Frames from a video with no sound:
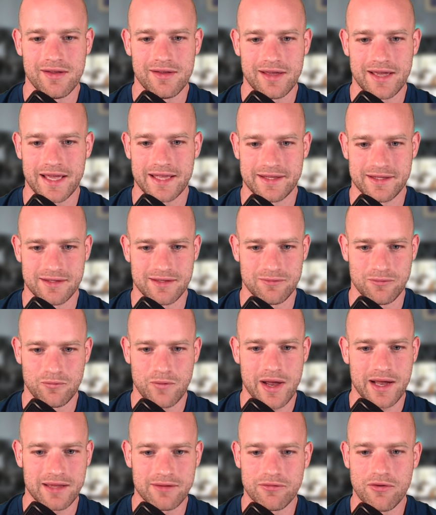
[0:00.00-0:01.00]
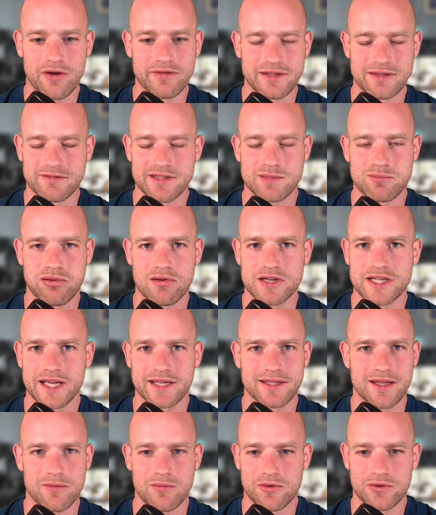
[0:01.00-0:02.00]
and were involved in this
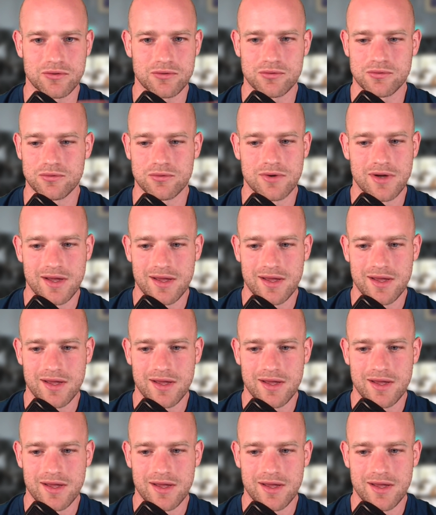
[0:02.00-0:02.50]
project, I want to